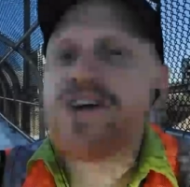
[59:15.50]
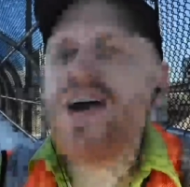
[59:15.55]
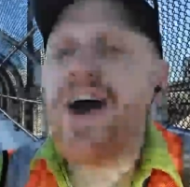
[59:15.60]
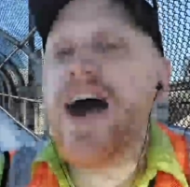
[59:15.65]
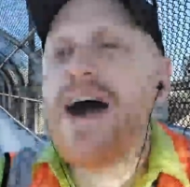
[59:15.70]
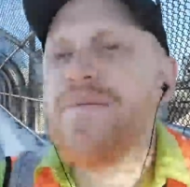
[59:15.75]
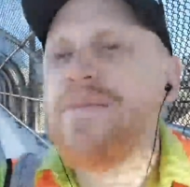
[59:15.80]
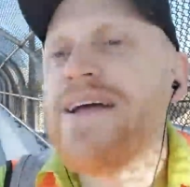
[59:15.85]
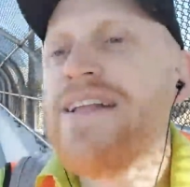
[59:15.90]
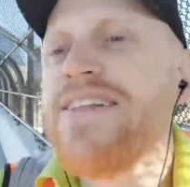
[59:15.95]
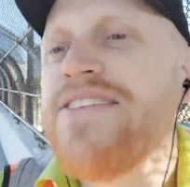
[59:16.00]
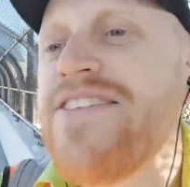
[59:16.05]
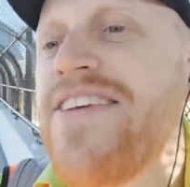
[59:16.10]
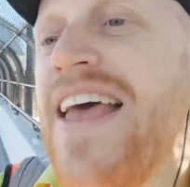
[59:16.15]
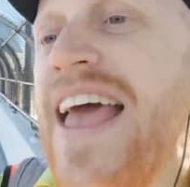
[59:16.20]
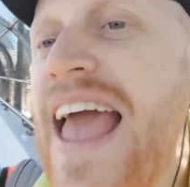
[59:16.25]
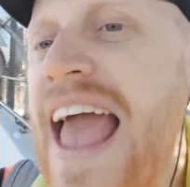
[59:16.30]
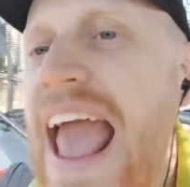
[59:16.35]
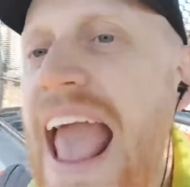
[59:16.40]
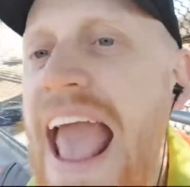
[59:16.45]
comments
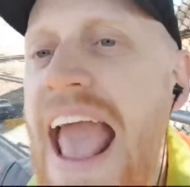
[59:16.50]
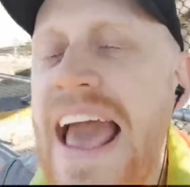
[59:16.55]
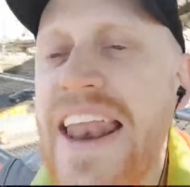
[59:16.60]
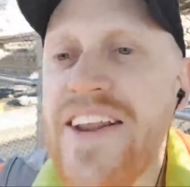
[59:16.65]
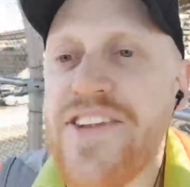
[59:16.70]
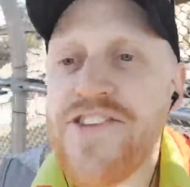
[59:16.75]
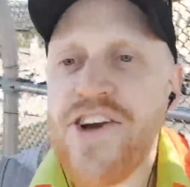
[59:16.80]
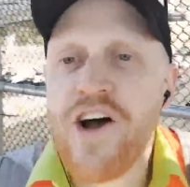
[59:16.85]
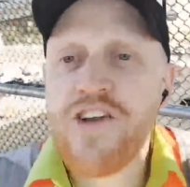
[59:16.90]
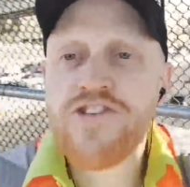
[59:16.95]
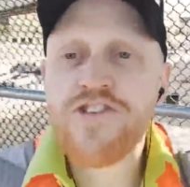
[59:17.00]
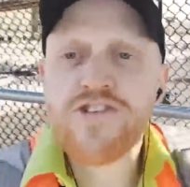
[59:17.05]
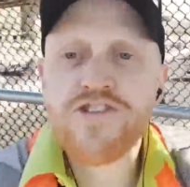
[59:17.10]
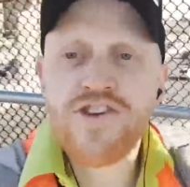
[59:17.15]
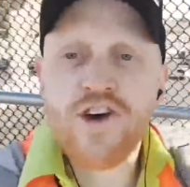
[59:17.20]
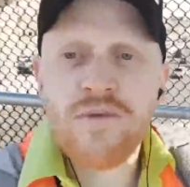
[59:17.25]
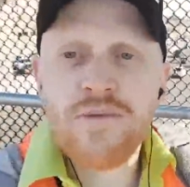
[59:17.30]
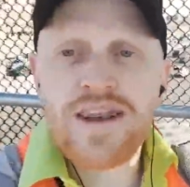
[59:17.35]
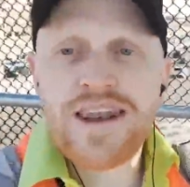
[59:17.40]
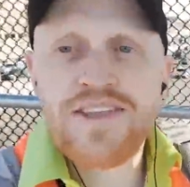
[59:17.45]
and it's also
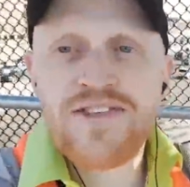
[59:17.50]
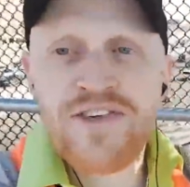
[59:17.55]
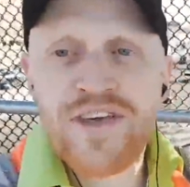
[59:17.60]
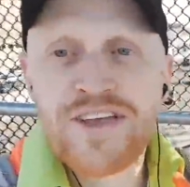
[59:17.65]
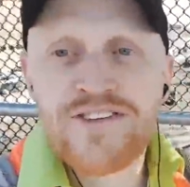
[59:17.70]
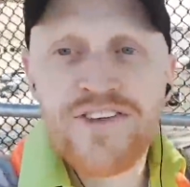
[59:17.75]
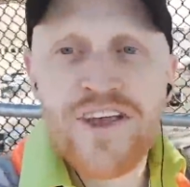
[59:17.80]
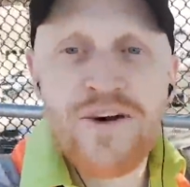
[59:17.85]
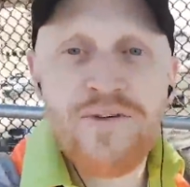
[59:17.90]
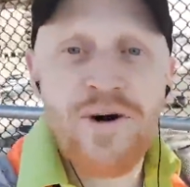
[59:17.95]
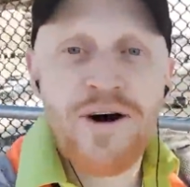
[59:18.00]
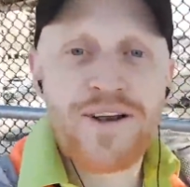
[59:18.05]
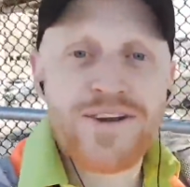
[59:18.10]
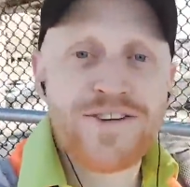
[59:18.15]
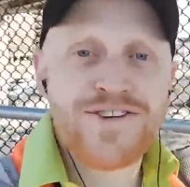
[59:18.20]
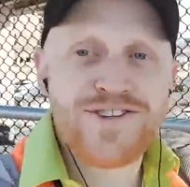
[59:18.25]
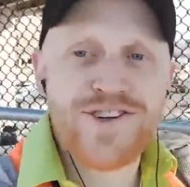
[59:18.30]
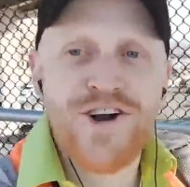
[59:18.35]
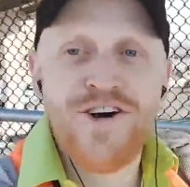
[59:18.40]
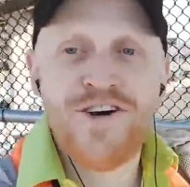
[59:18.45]
so many things I want
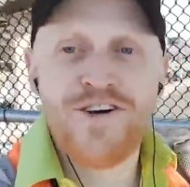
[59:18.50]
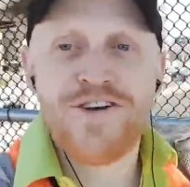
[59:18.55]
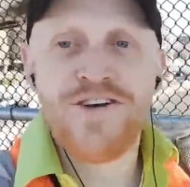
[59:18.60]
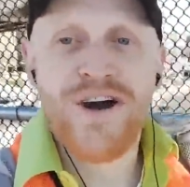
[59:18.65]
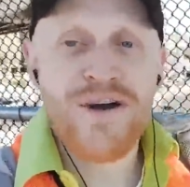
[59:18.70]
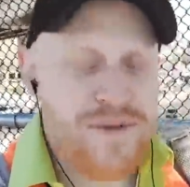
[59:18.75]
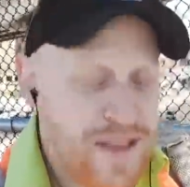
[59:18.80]
to show you. I